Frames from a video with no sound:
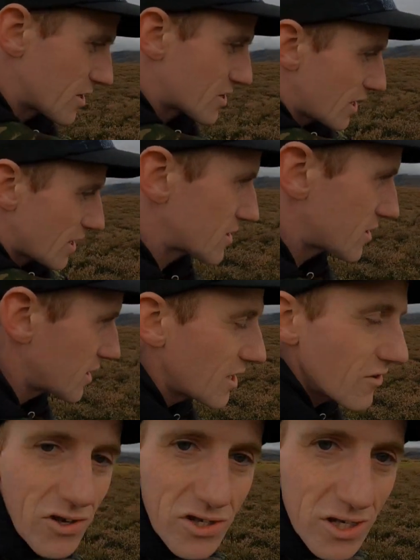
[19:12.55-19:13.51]
And it's an
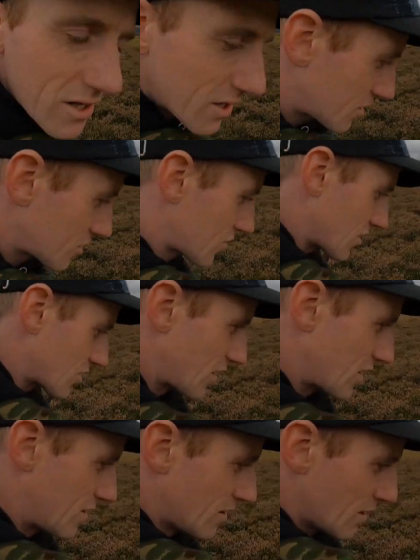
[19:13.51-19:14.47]
interesting
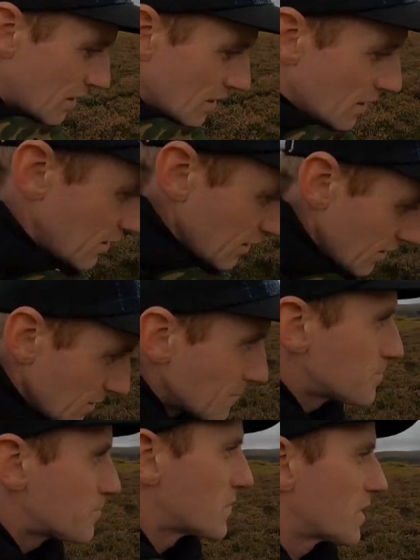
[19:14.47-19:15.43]
construction,
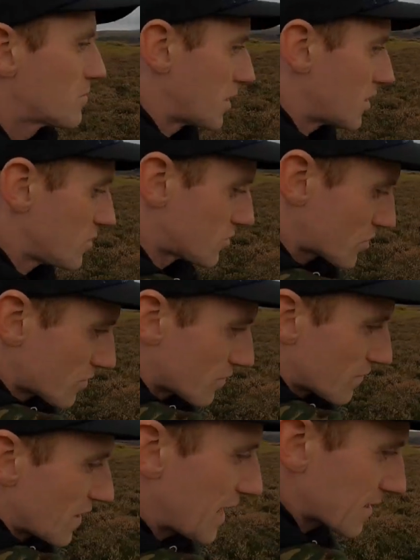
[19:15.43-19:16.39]
but also the
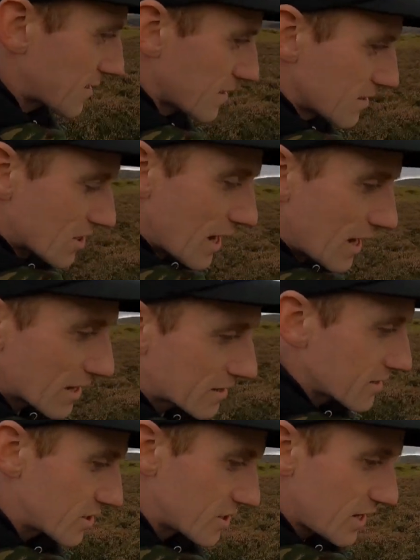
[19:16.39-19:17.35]
fact that it's
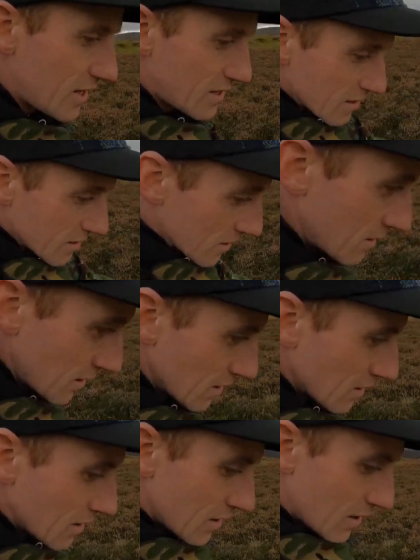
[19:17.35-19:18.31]
hardly seen,
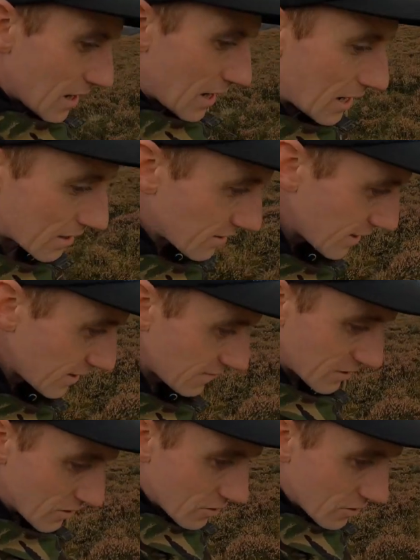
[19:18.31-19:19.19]
hardly even